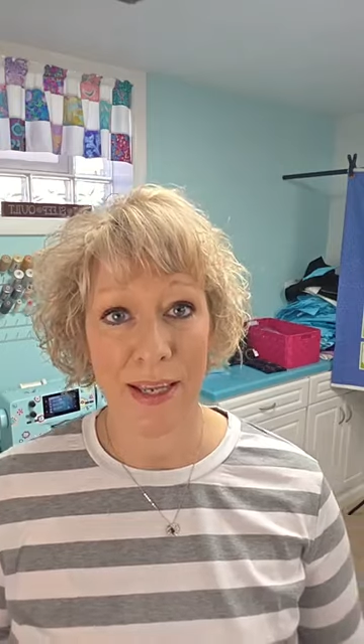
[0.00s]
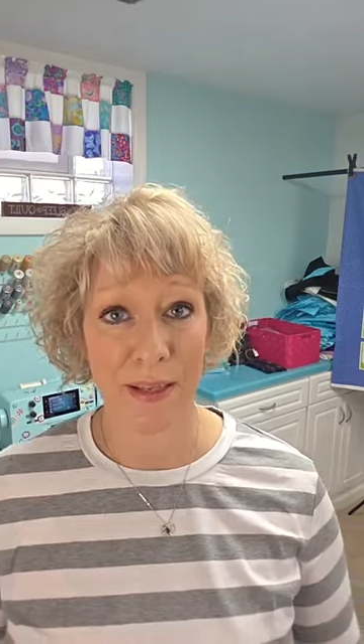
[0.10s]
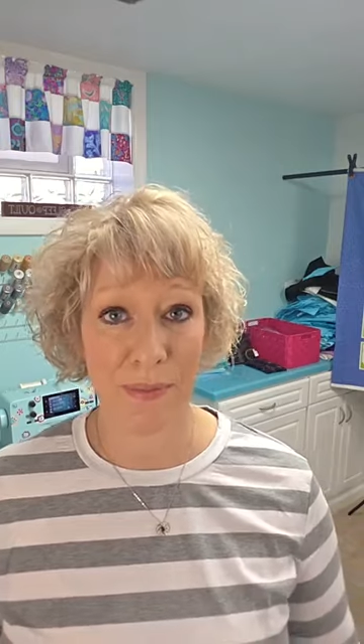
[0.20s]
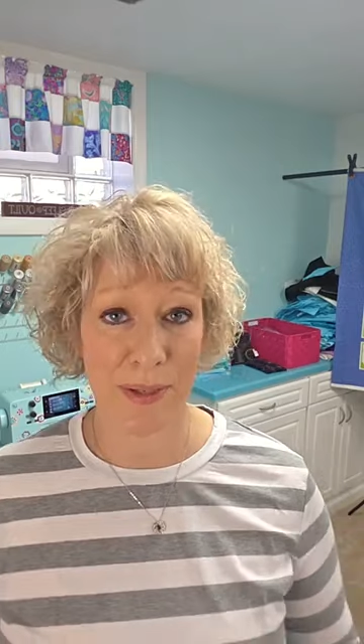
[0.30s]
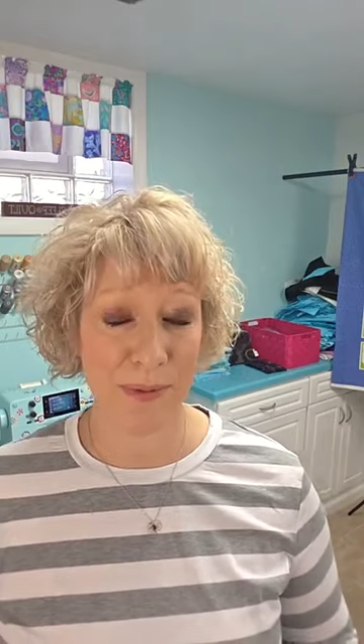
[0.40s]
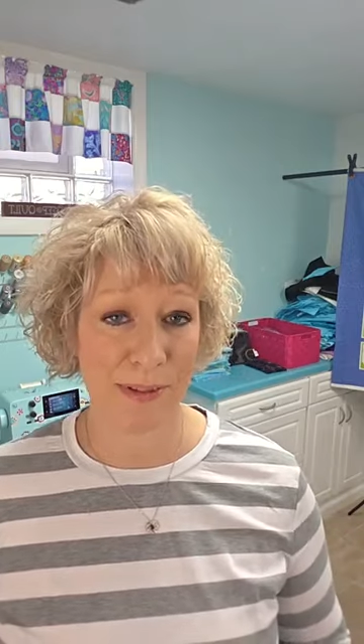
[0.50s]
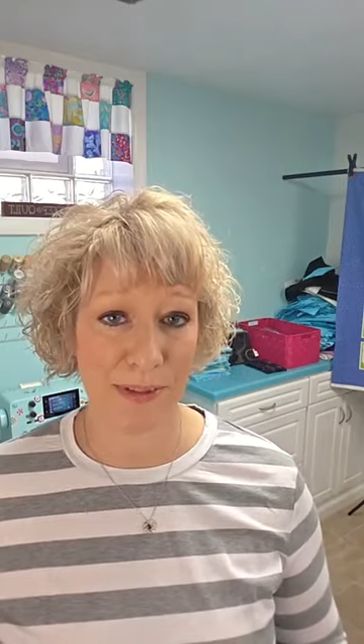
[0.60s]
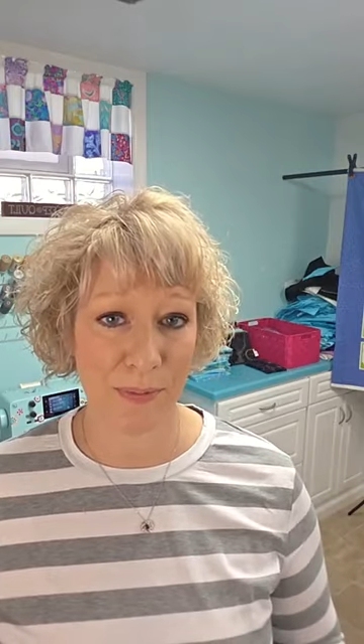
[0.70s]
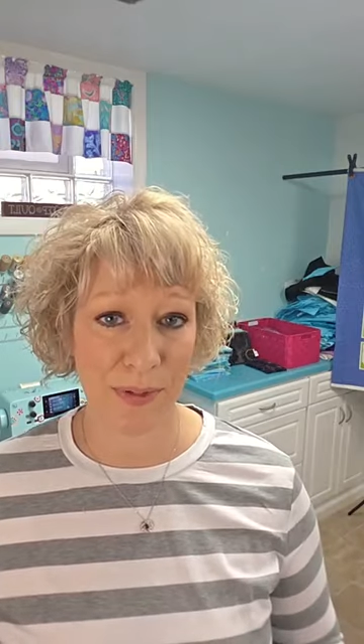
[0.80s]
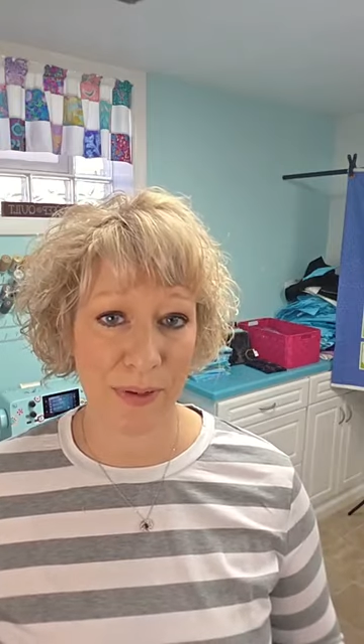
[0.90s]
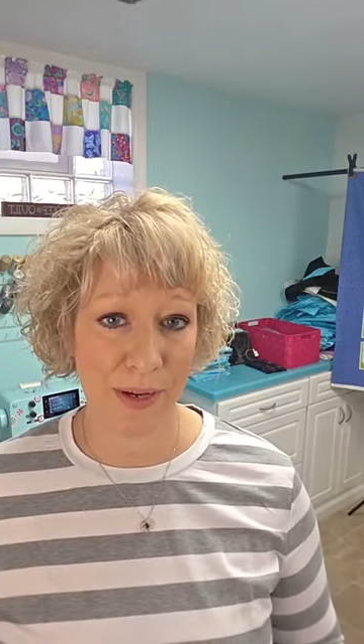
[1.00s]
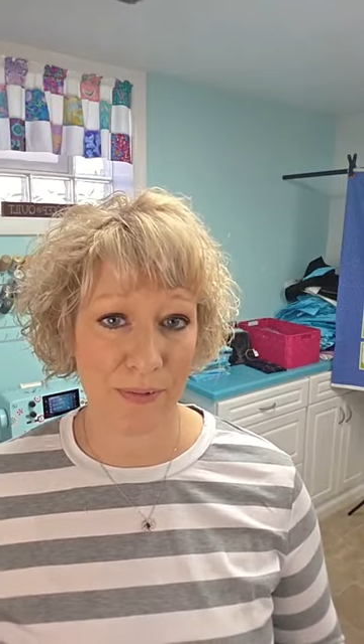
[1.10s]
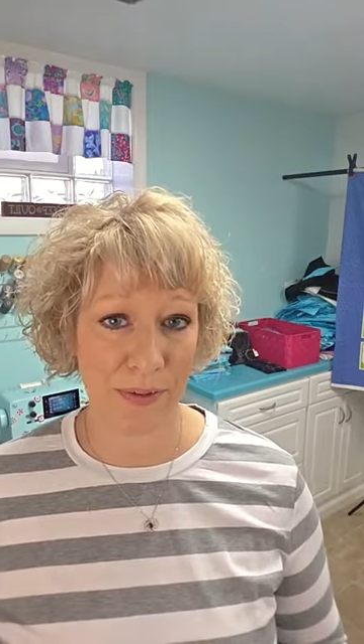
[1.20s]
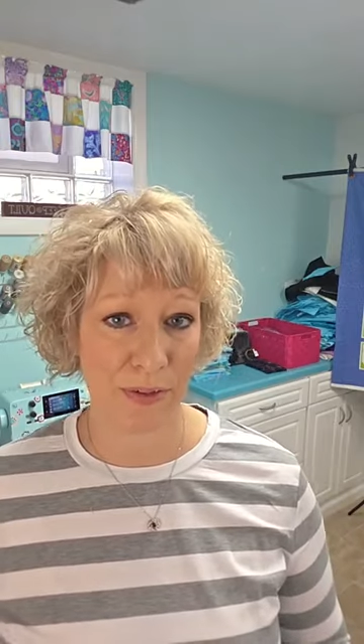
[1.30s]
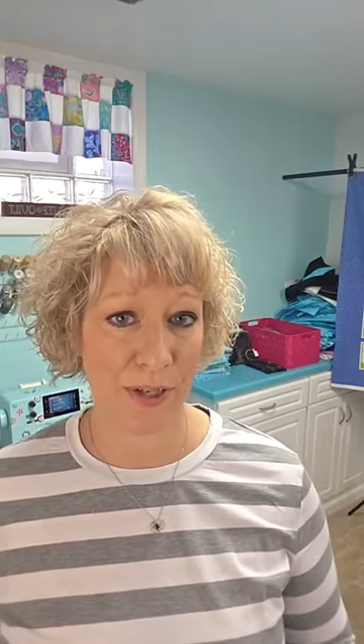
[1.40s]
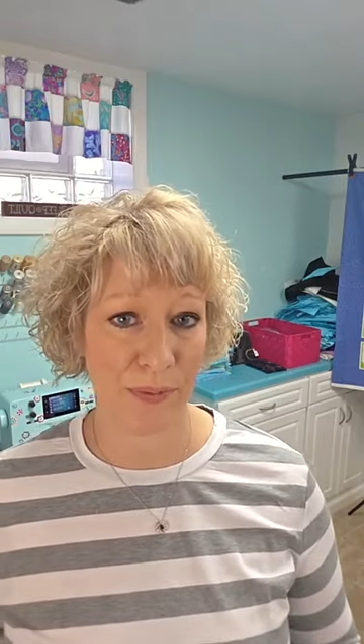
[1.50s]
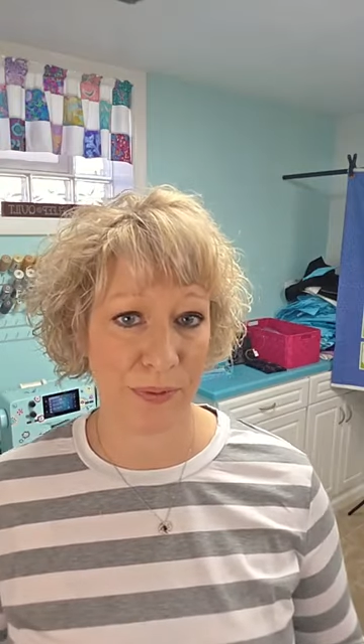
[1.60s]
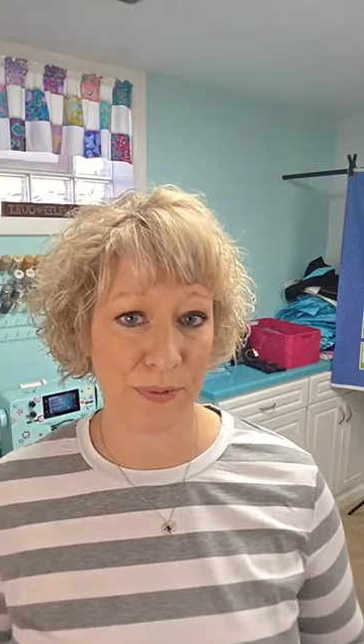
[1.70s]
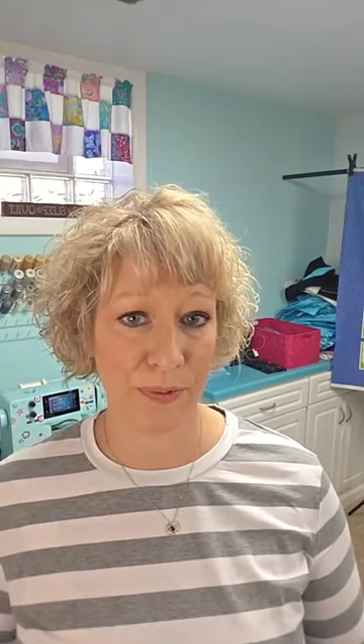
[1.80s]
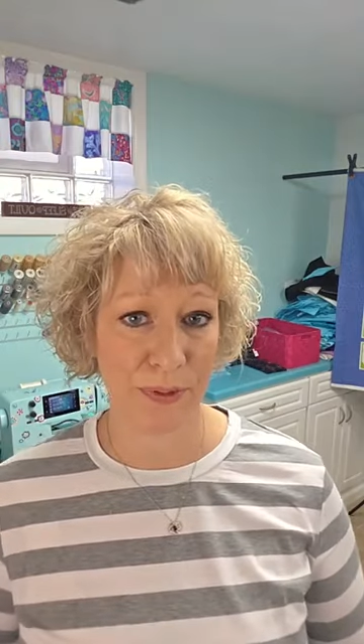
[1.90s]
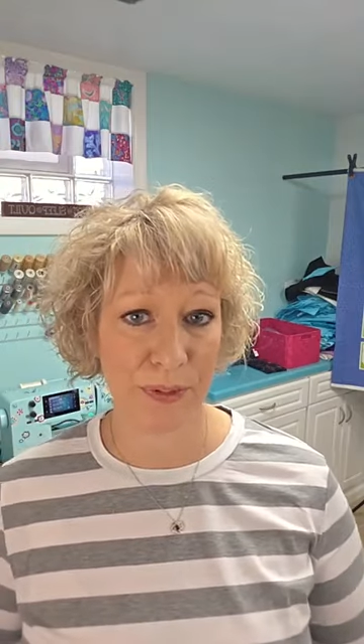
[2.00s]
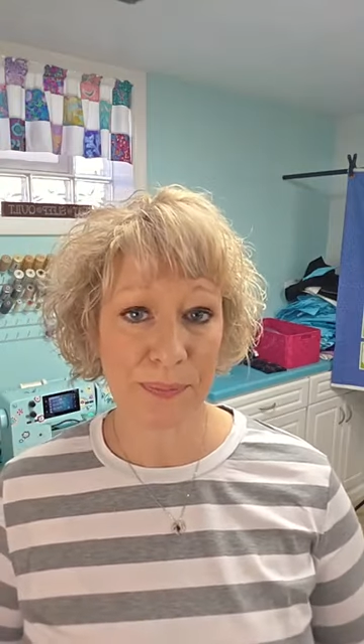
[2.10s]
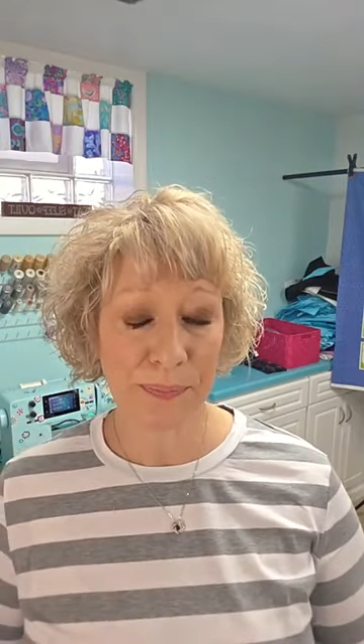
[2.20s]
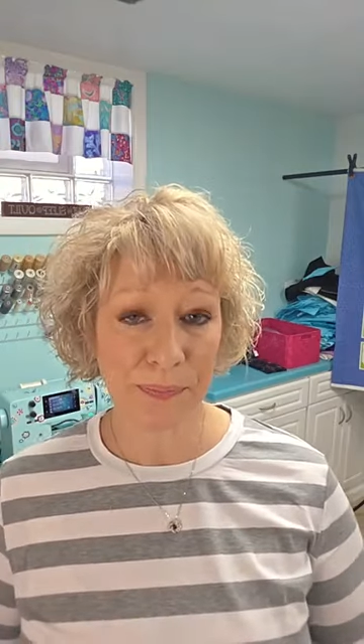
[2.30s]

And maybe it's something you haven't tried before.